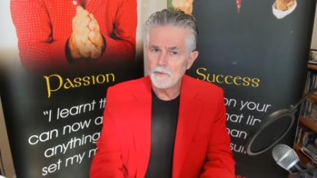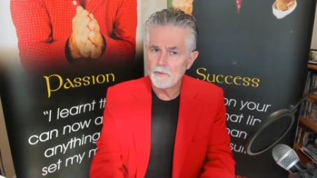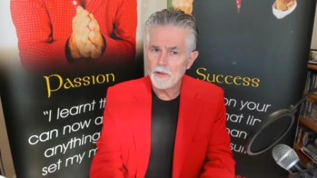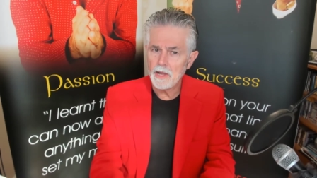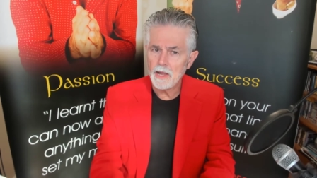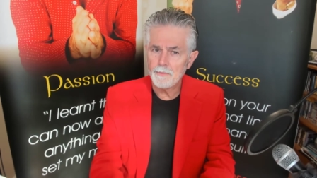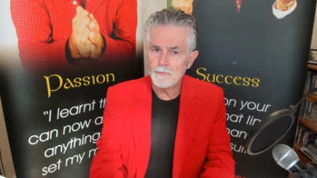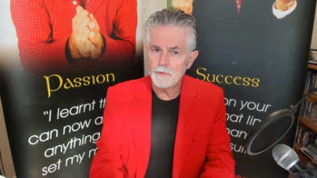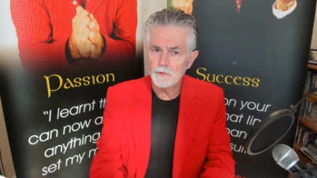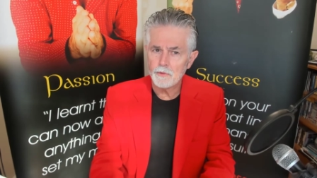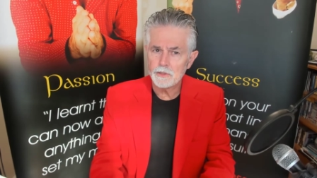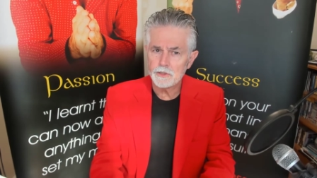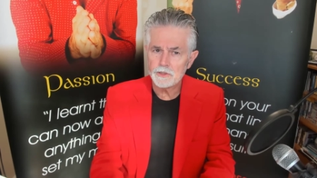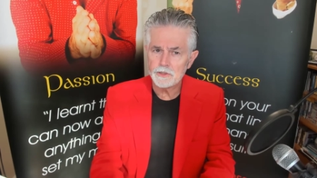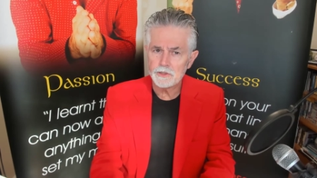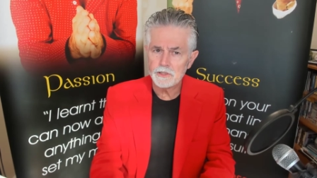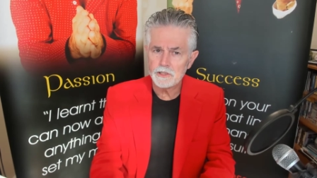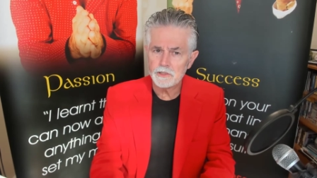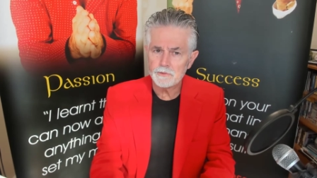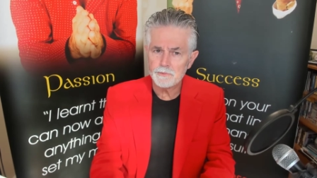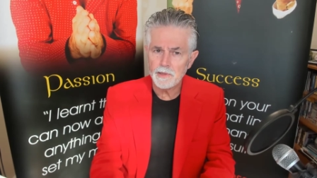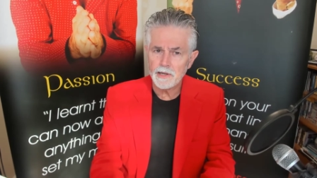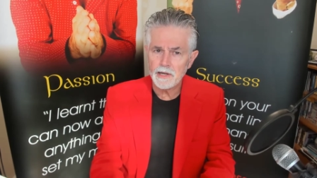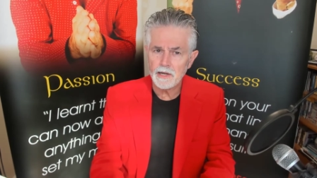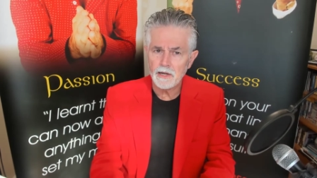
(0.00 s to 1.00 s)

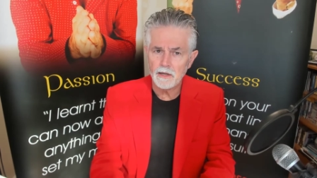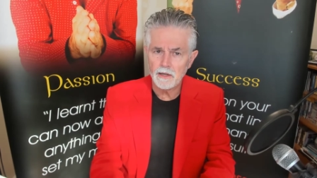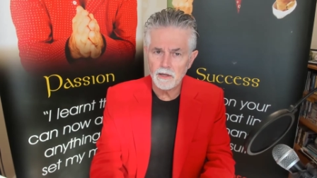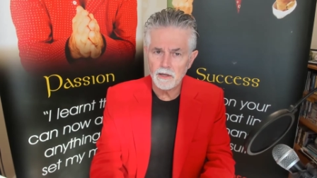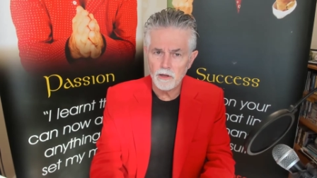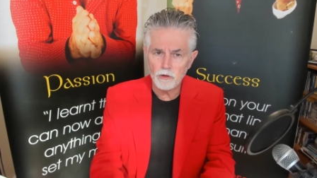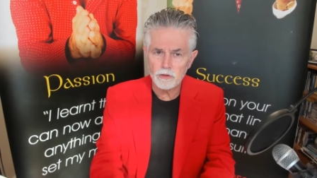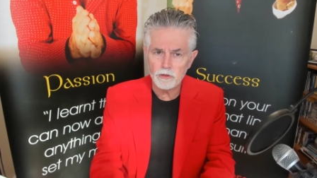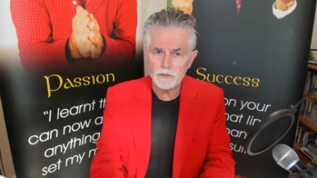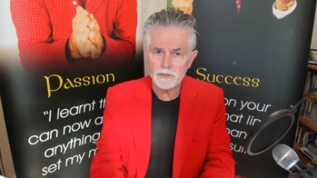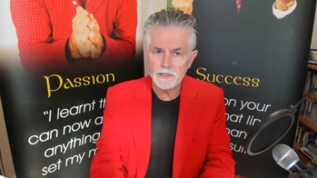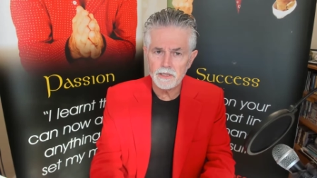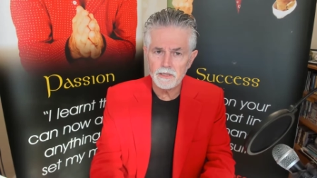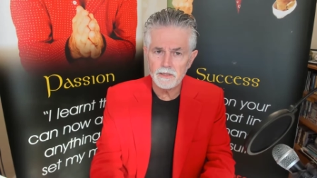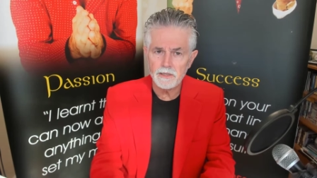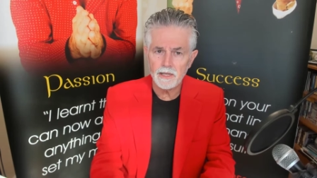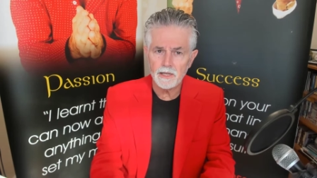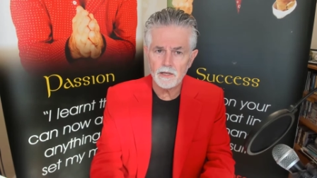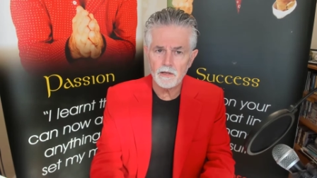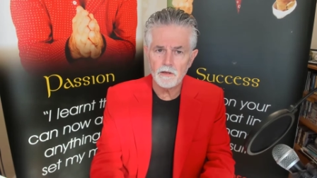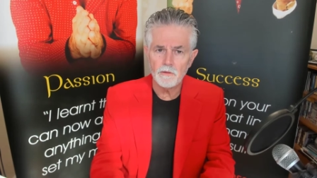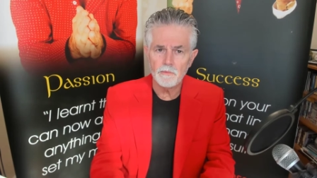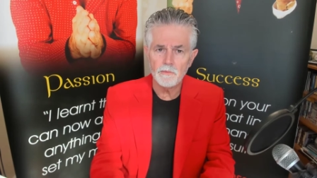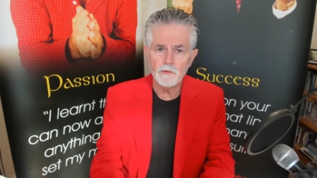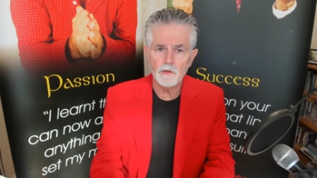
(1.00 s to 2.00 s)
Aborigines being locked in
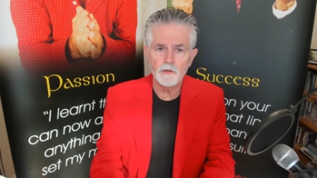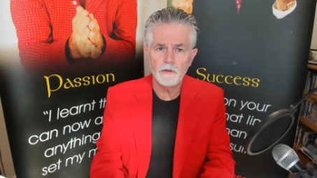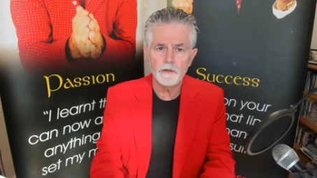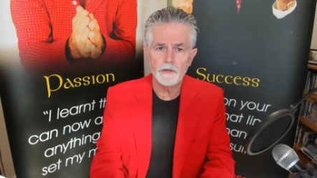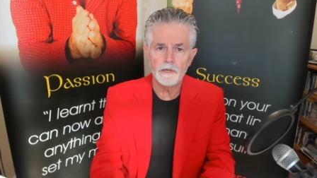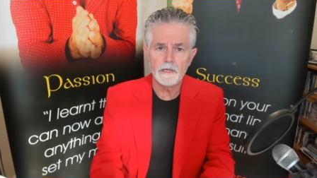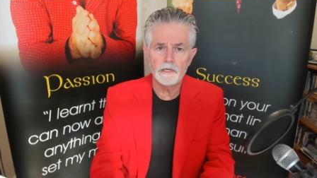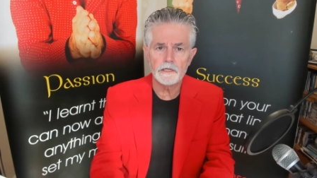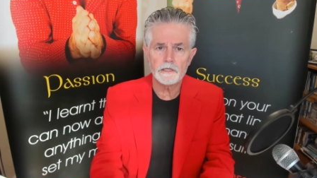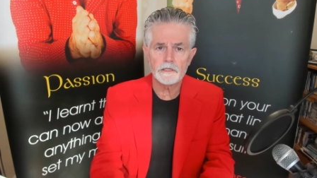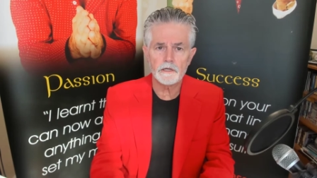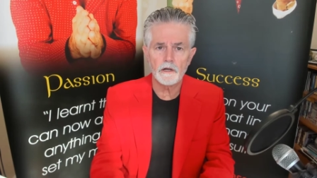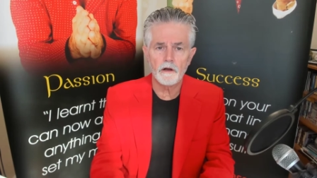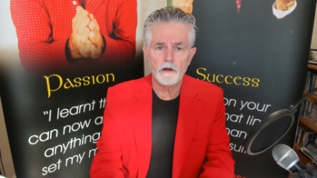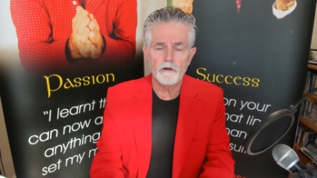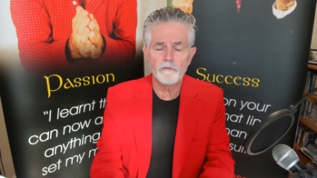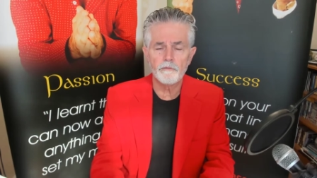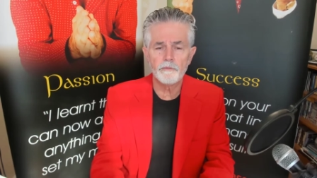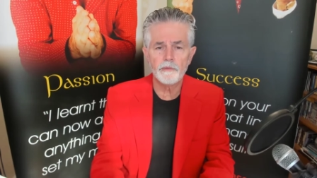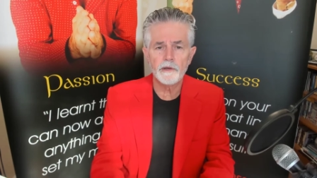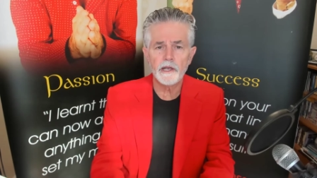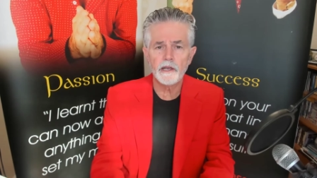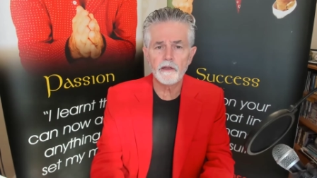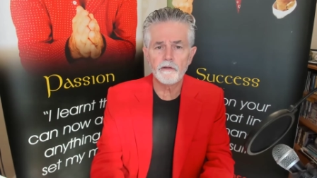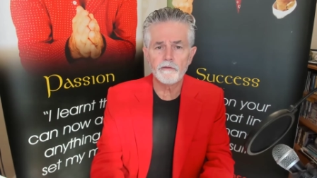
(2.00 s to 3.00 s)
their communities,
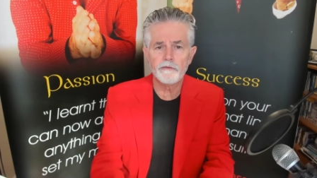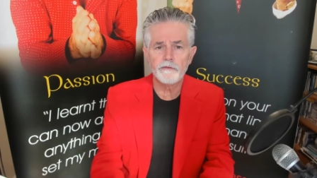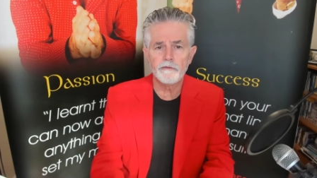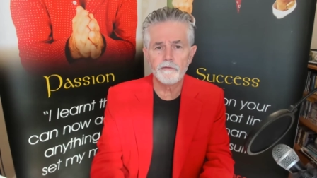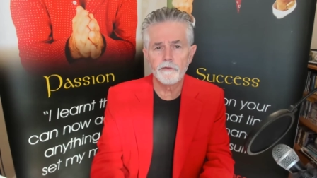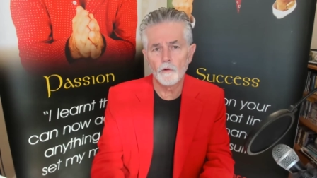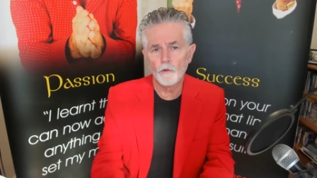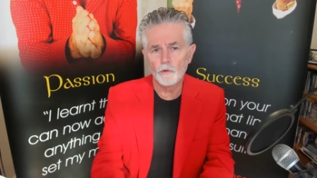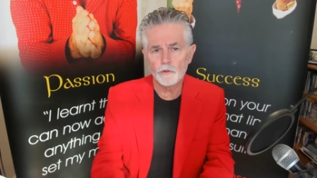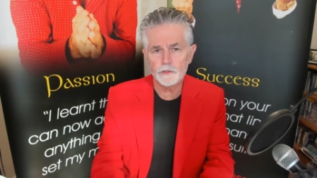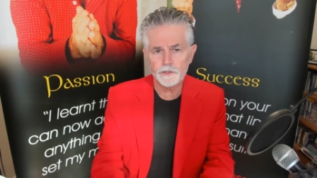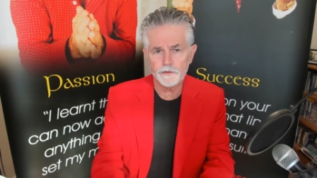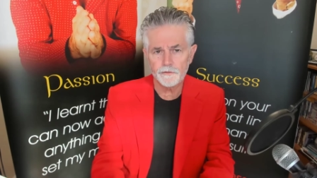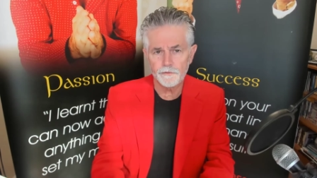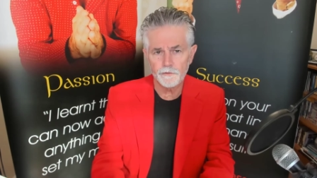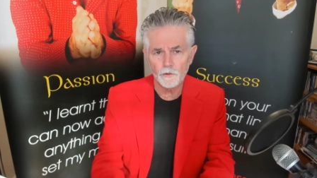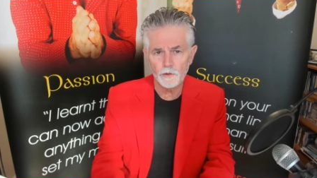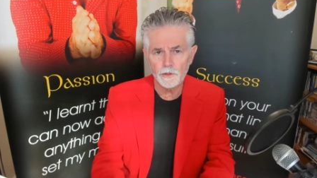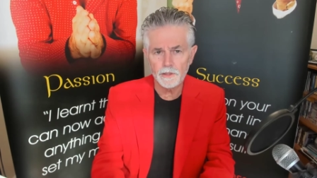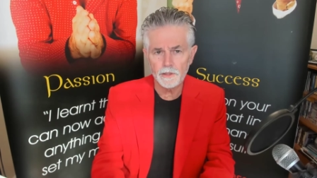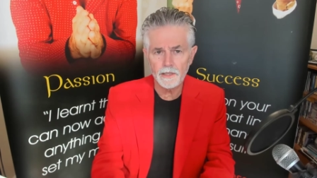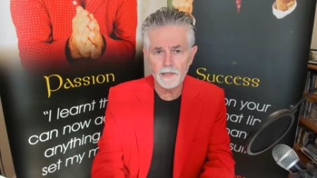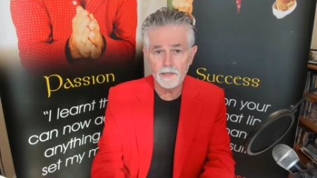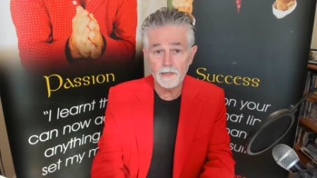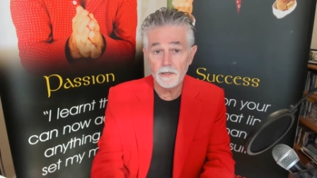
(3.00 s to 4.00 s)
of being
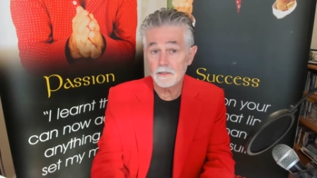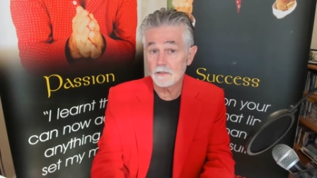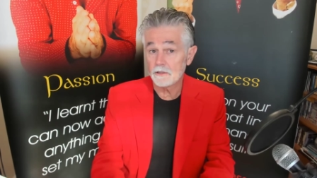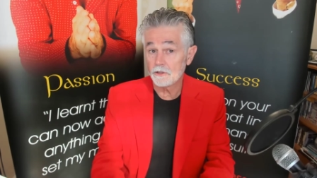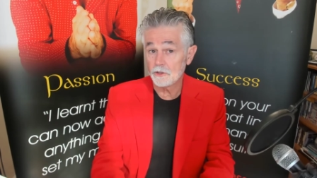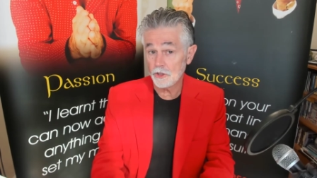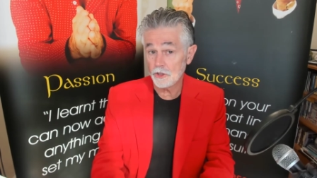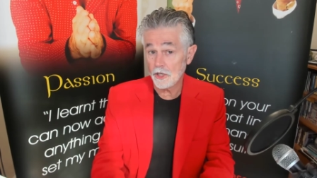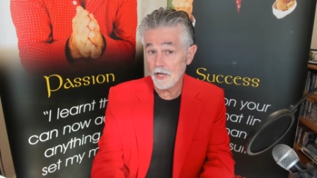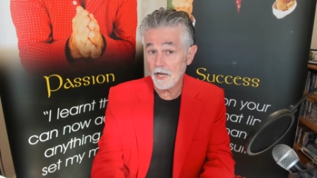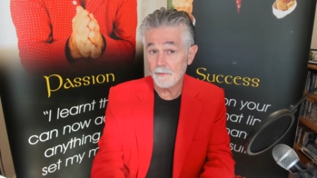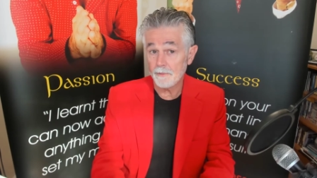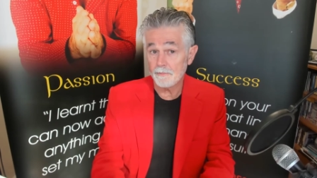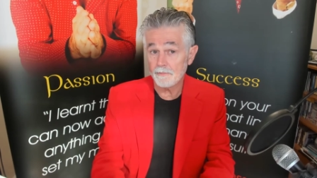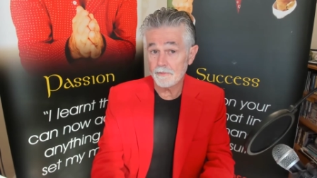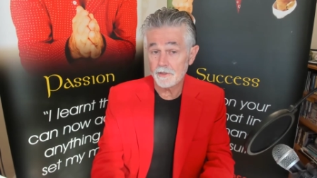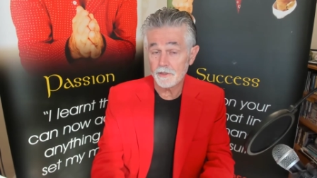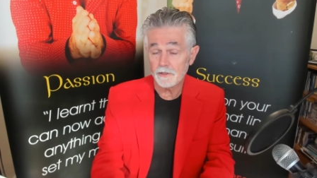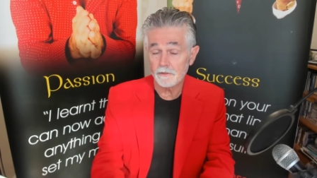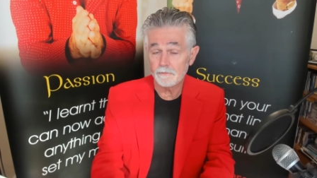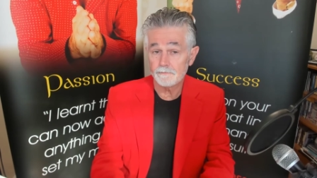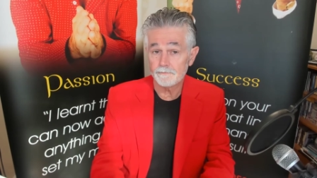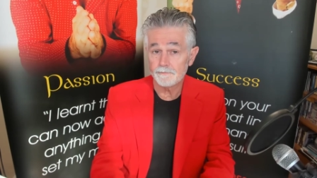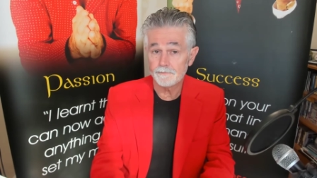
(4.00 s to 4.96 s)
forcefully jabbed.